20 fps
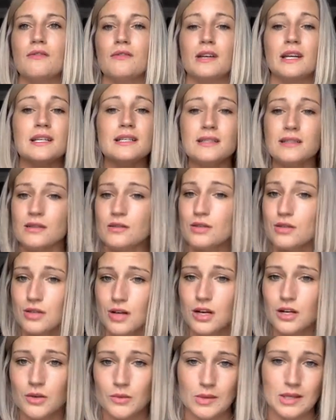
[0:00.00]
And I still
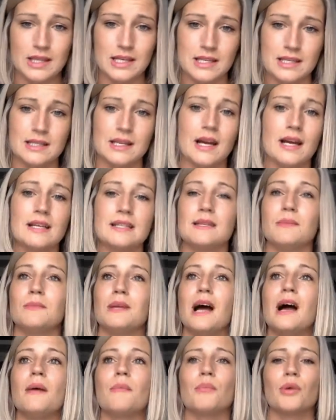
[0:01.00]
struggle with this, guys. I'm
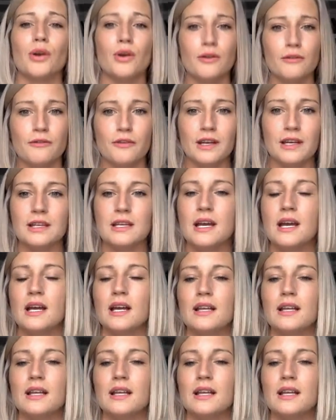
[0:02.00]
not perfect.